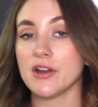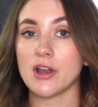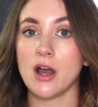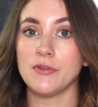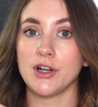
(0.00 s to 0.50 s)
that
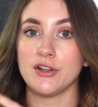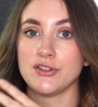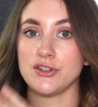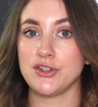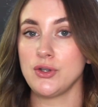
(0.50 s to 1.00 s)

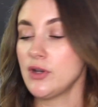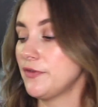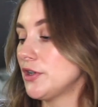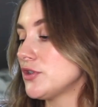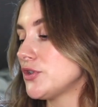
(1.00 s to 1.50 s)
covers 2
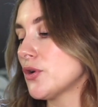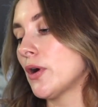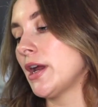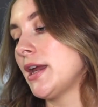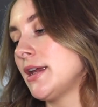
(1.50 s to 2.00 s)
different
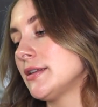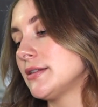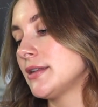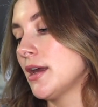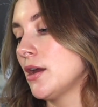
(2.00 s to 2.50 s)

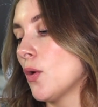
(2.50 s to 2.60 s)
stories,